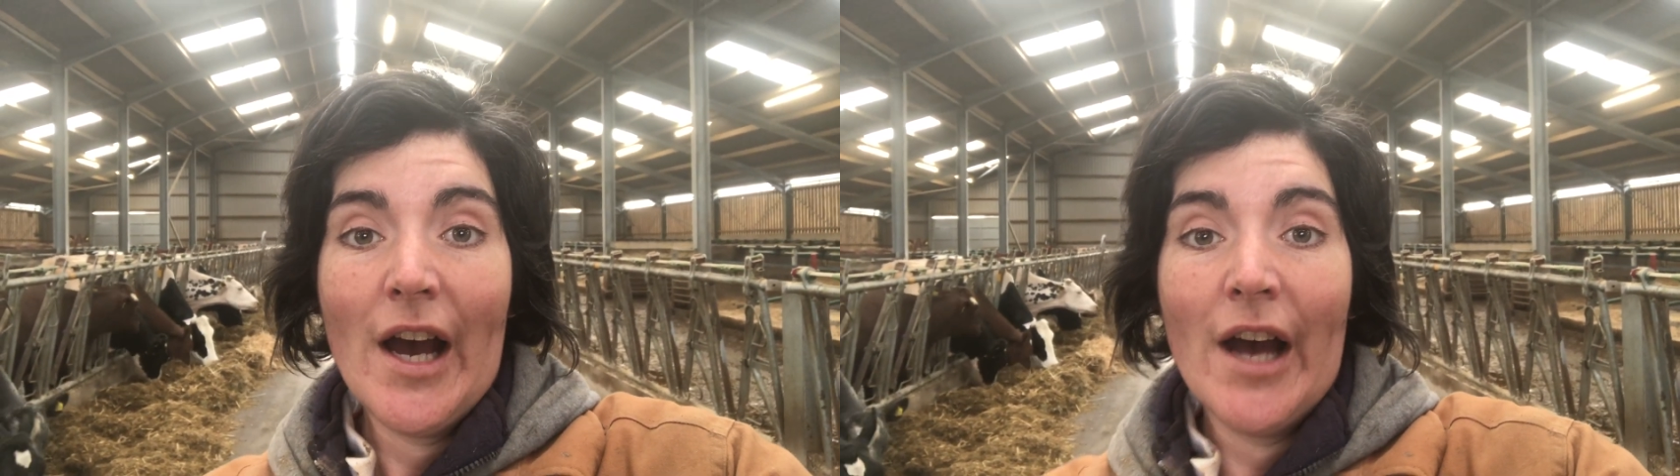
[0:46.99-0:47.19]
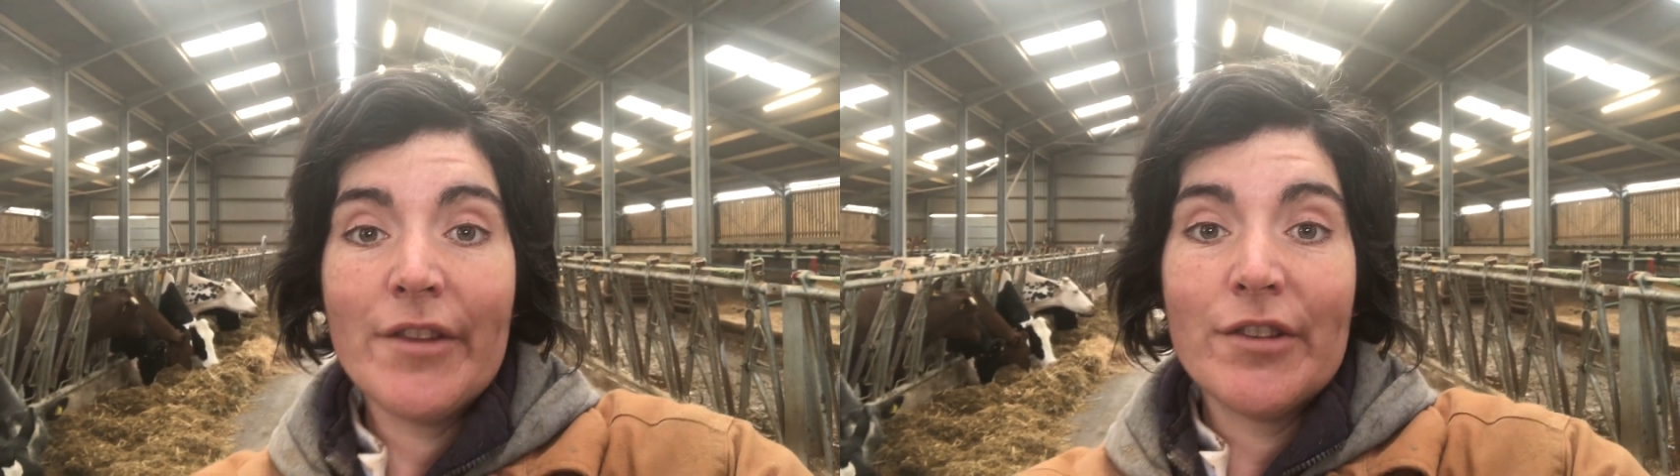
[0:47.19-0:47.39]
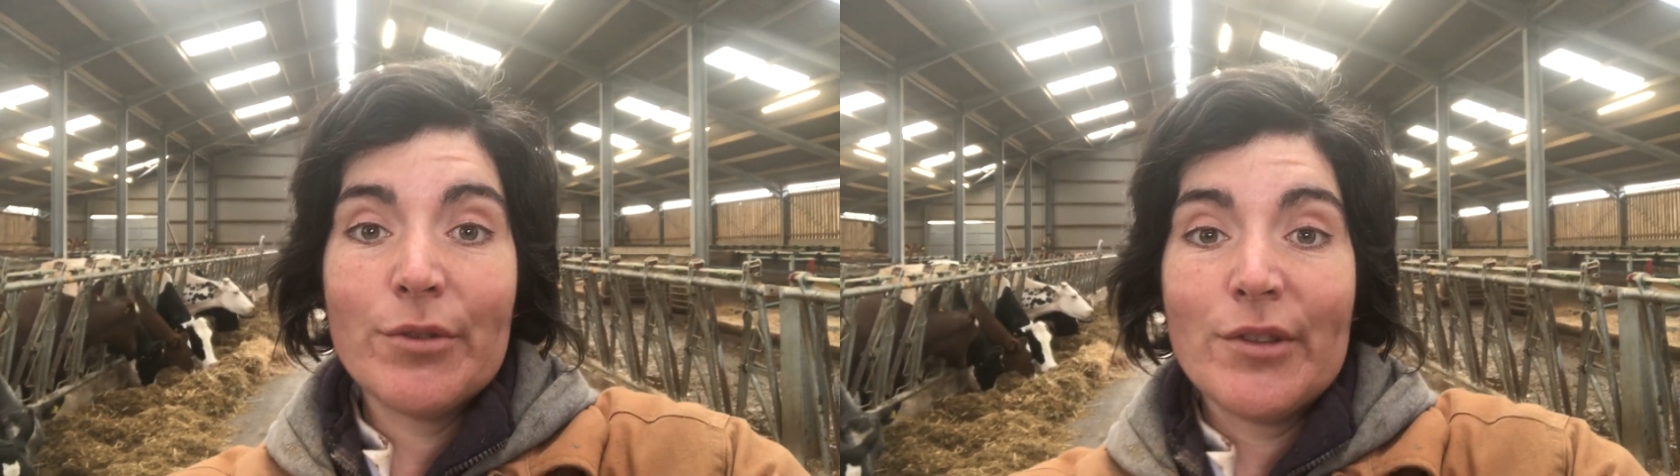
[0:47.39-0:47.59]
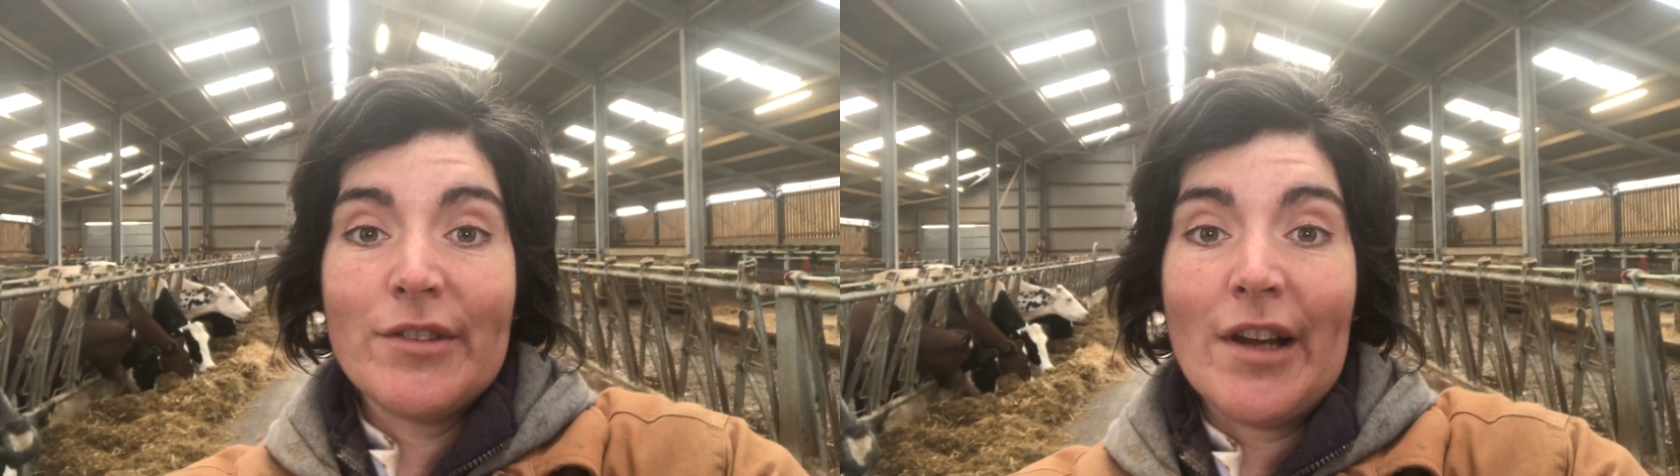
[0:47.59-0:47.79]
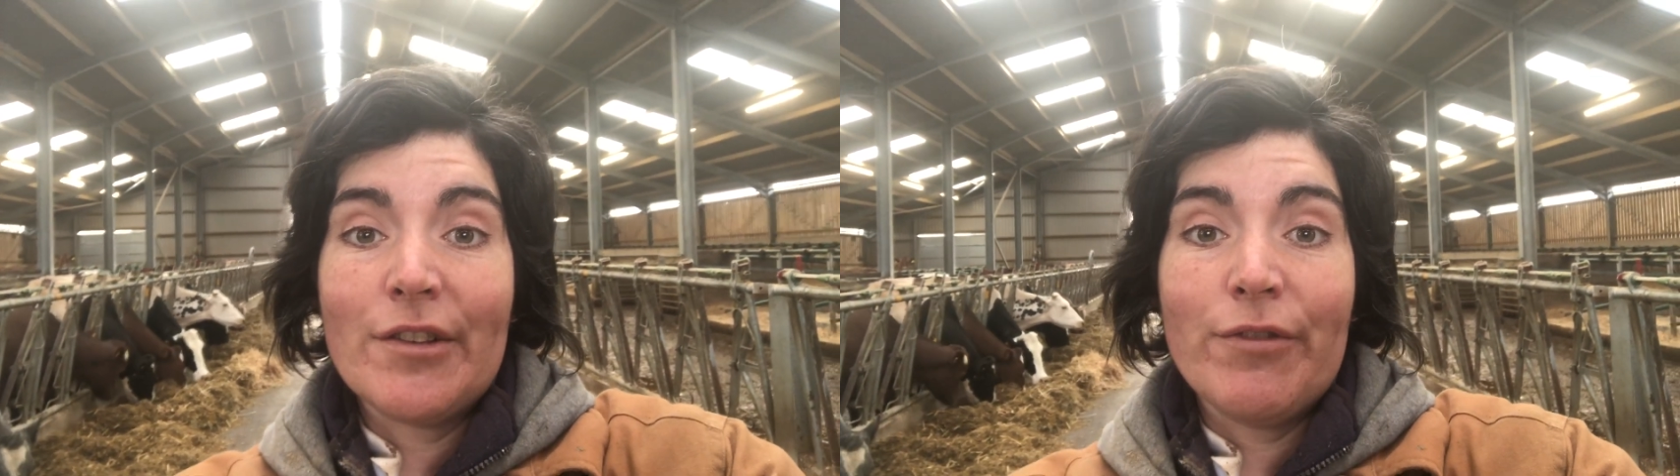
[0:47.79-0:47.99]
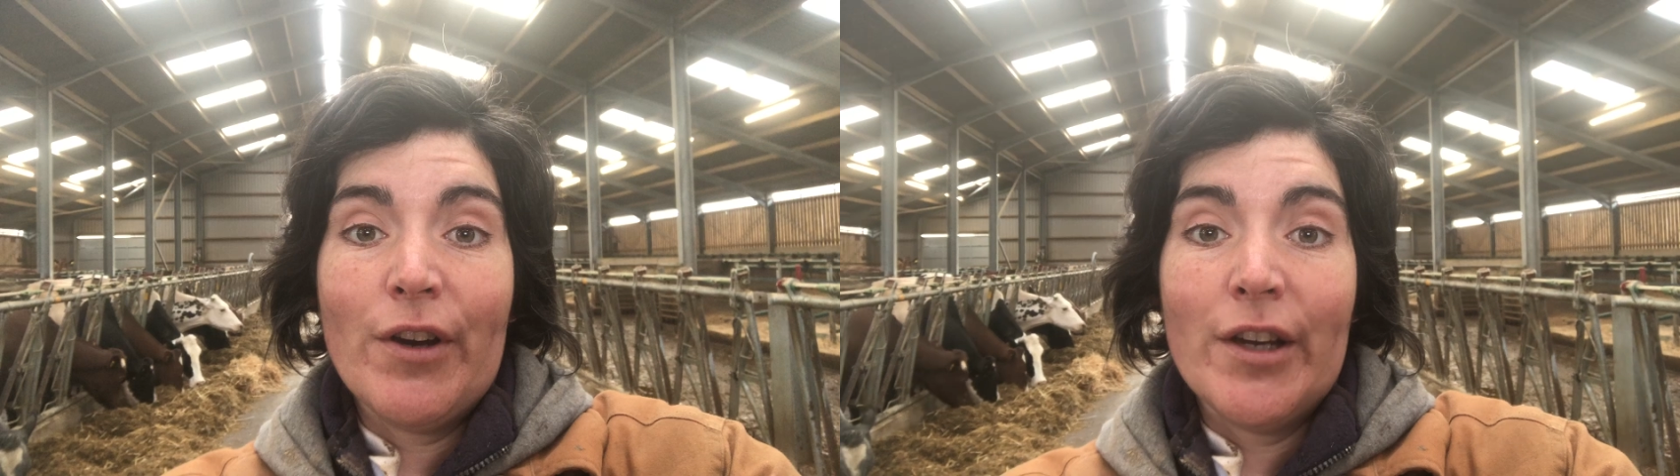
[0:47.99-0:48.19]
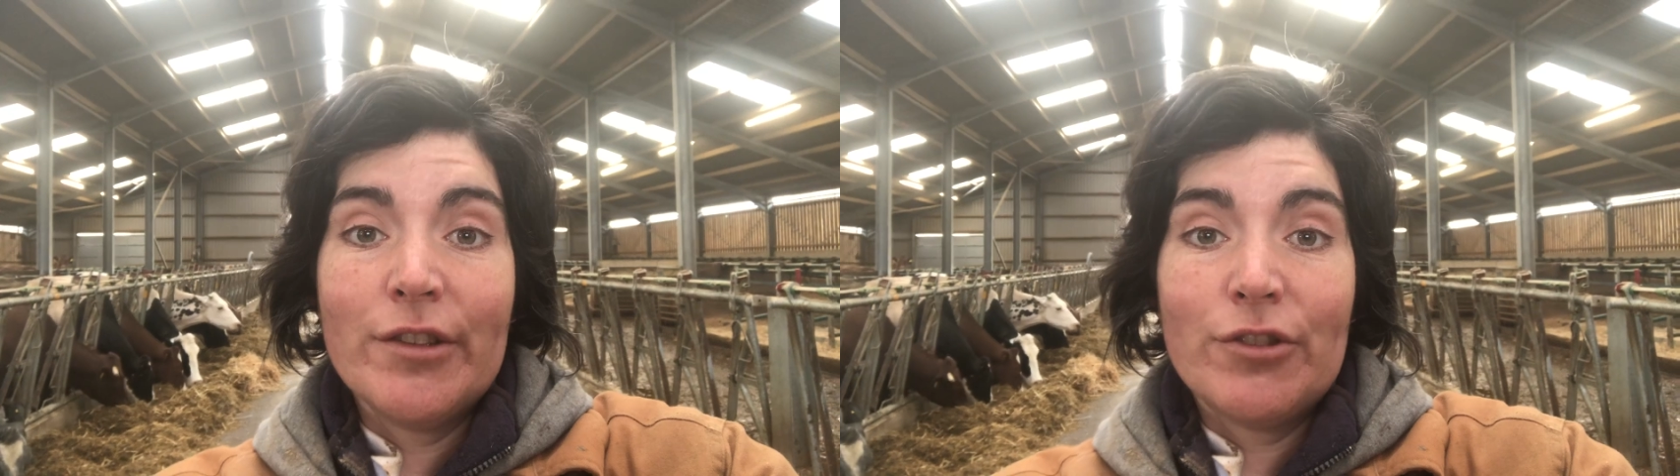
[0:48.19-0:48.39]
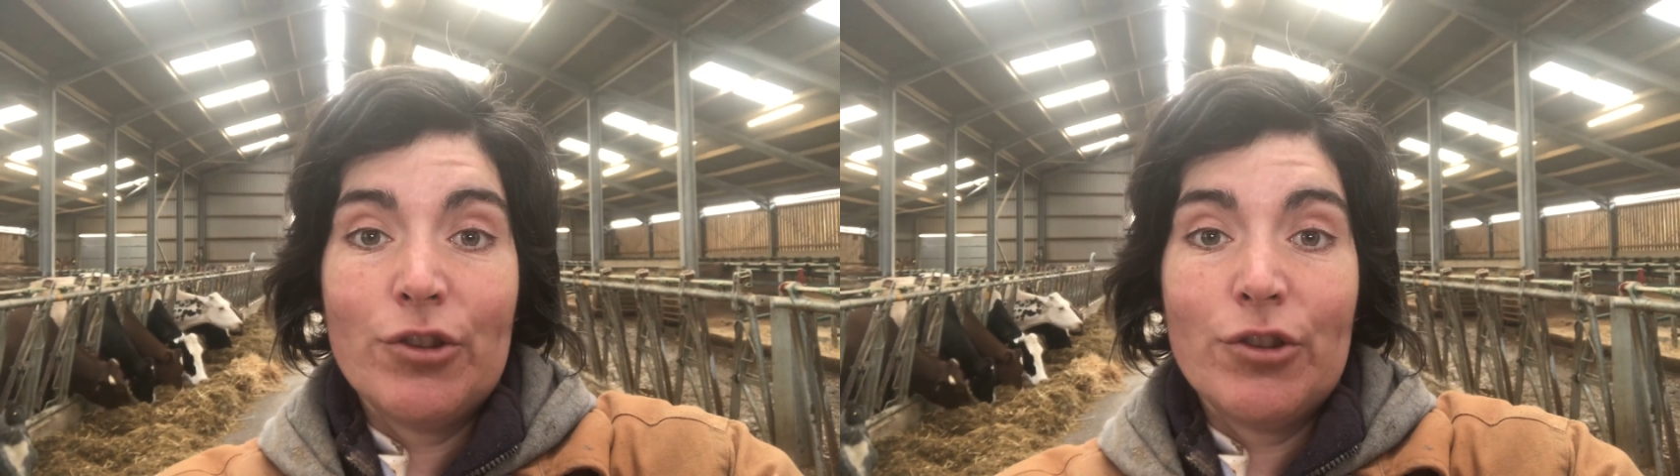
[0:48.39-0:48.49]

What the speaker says: and this was identified